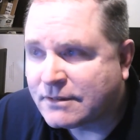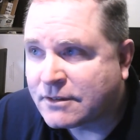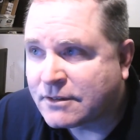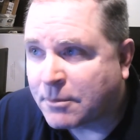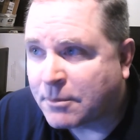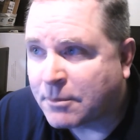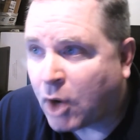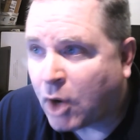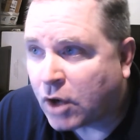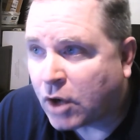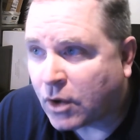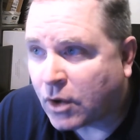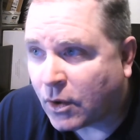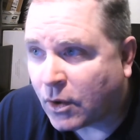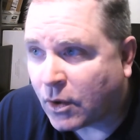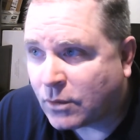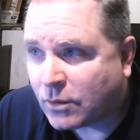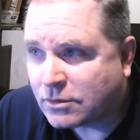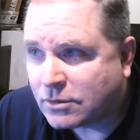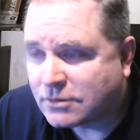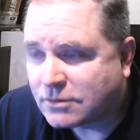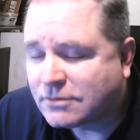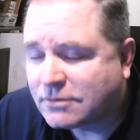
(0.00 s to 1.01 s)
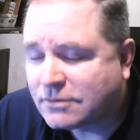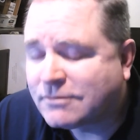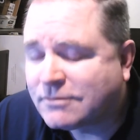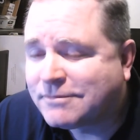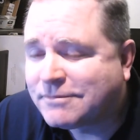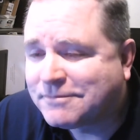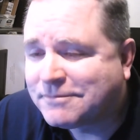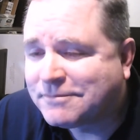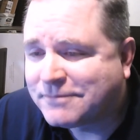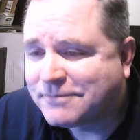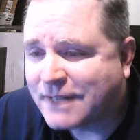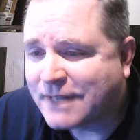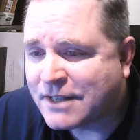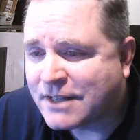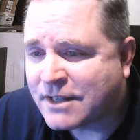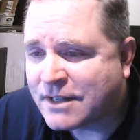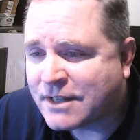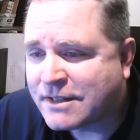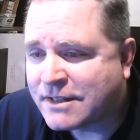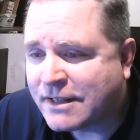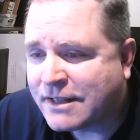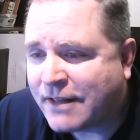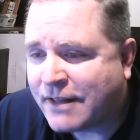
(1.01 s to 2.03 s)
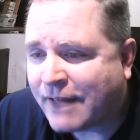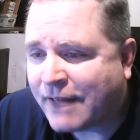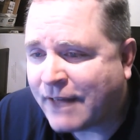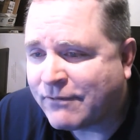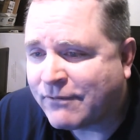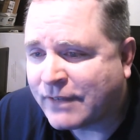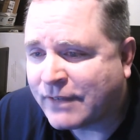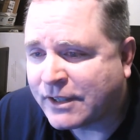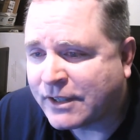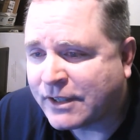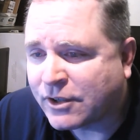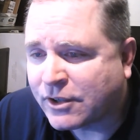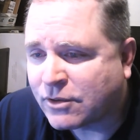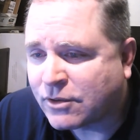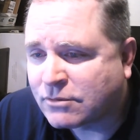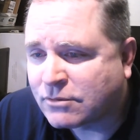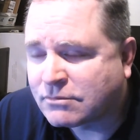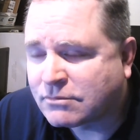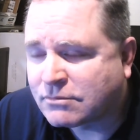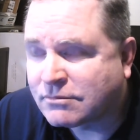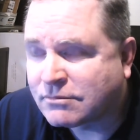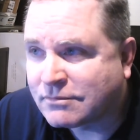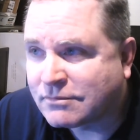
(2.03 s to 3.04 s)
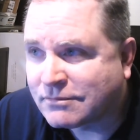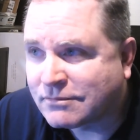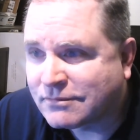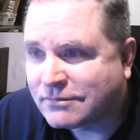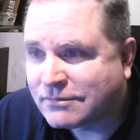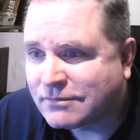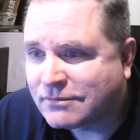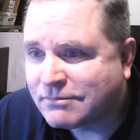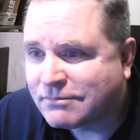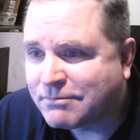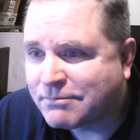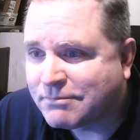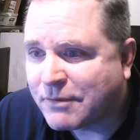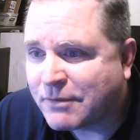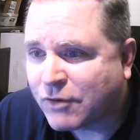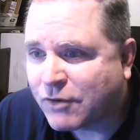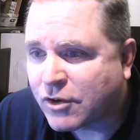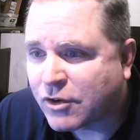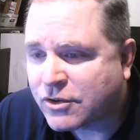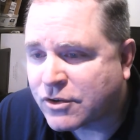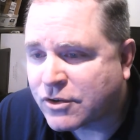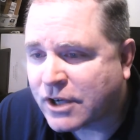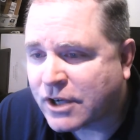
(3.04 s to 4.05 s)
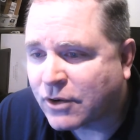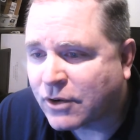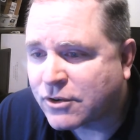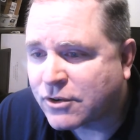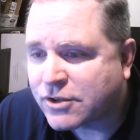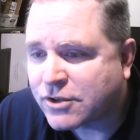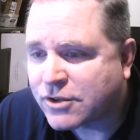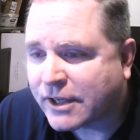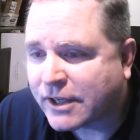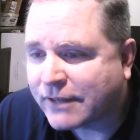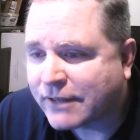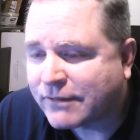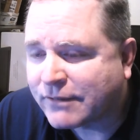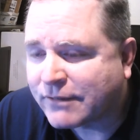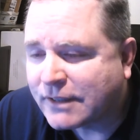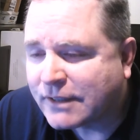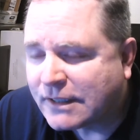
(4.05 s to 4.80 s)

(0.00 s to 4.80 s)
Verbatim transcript: tomorrow, as I did that video before the shower and shave.